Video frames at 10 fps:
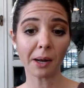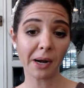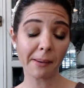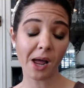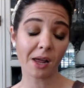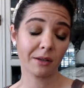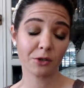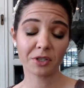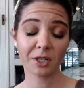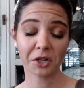I mean, I'm not
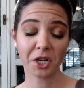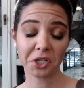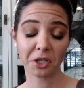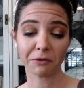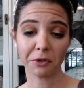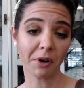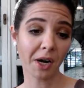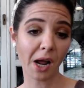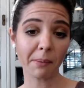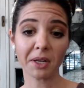interested in changing the food right
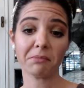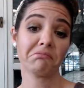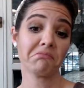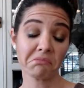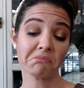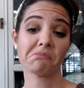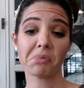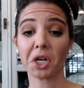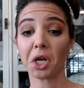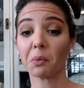now, but
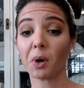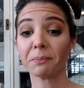pretty good one.